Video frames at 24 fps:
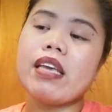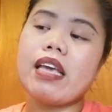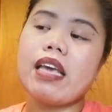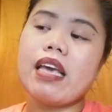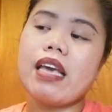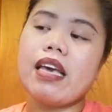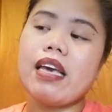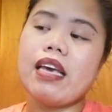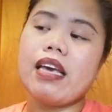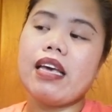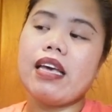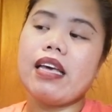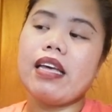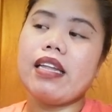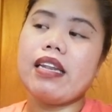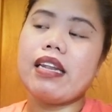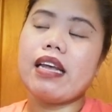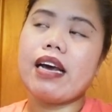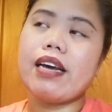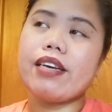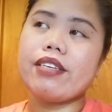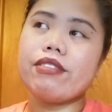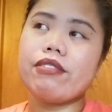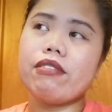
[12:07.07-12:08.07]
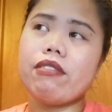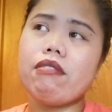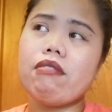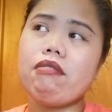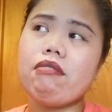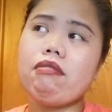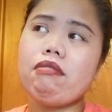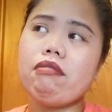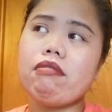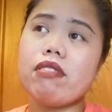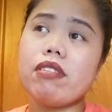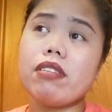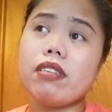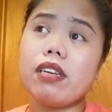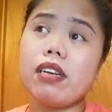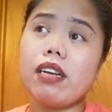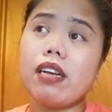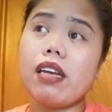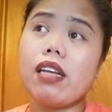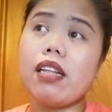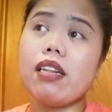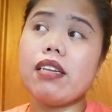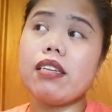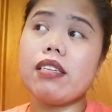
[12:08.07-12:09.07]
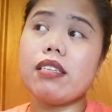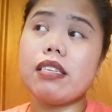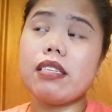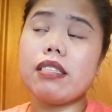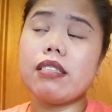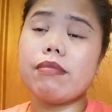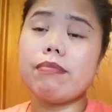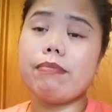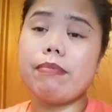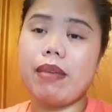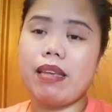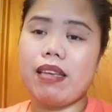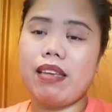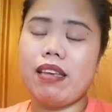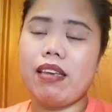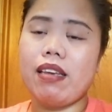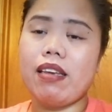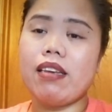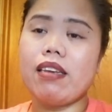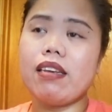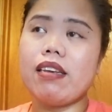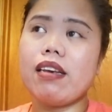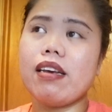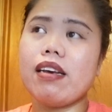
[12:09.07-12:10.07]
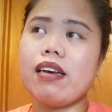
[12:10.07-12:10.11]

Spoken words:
and I saw, and it's big.